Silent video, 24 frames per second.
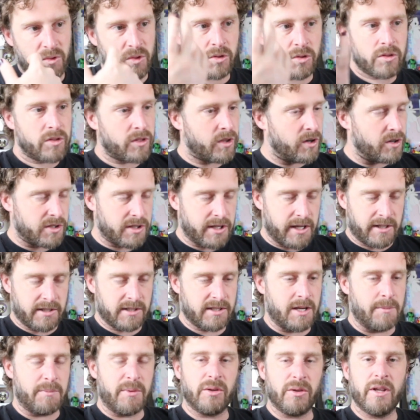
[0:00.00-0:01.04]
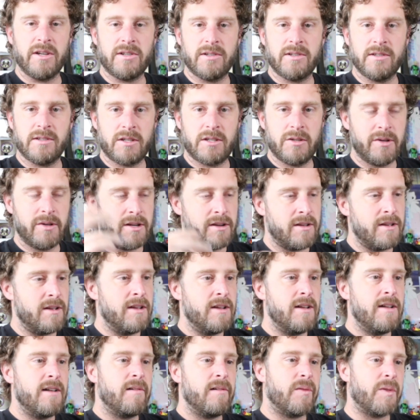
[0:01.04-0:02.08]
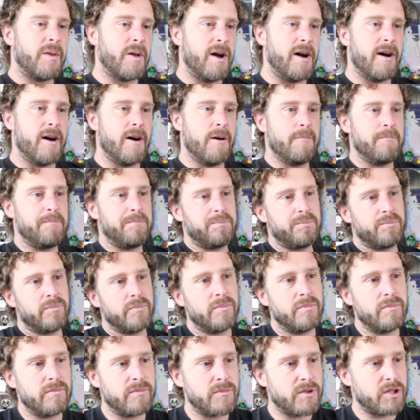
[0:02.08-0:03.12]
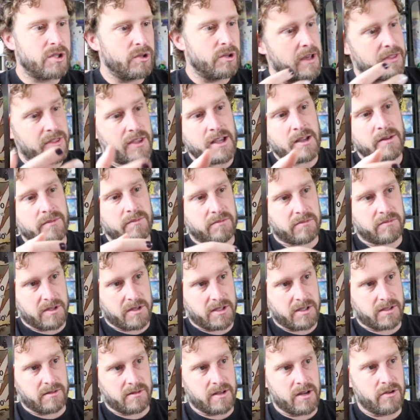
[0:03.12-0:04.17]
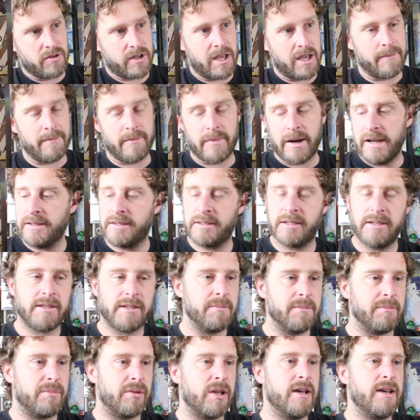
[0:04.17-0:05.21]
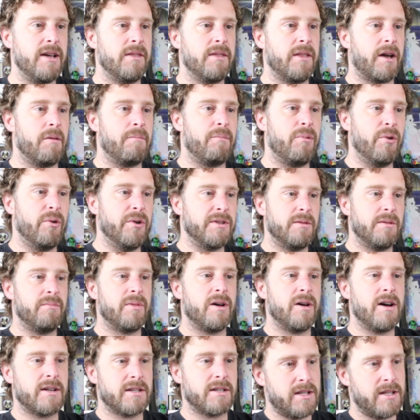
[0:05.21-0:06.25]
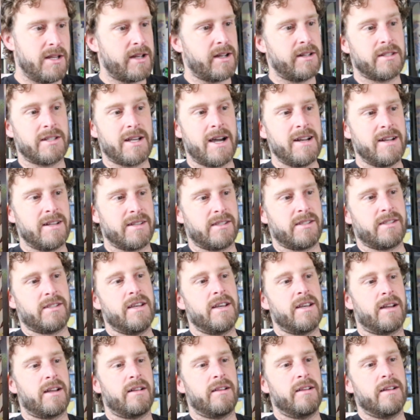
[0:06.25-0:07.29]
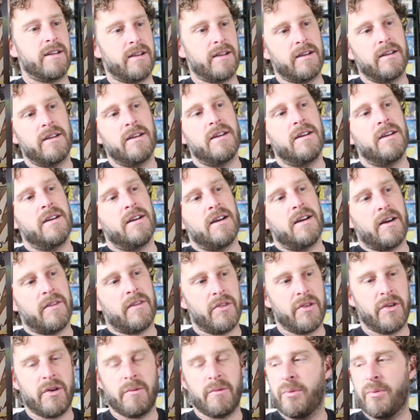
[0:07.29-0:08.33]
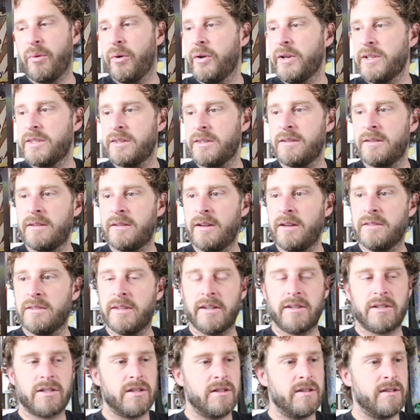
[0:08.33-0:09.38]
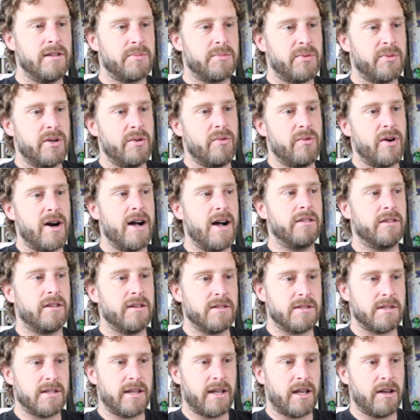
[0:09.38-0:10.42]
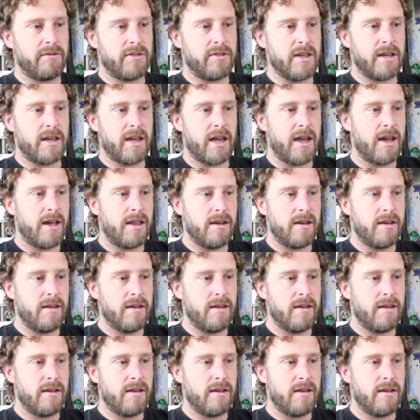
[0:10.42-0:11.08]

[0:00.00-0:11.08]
there's like stipulations to it. So I think this Nidoking might see some play in like a poison box deck. It's kind of sick. Like the poison addition is pretty wild because like if they can't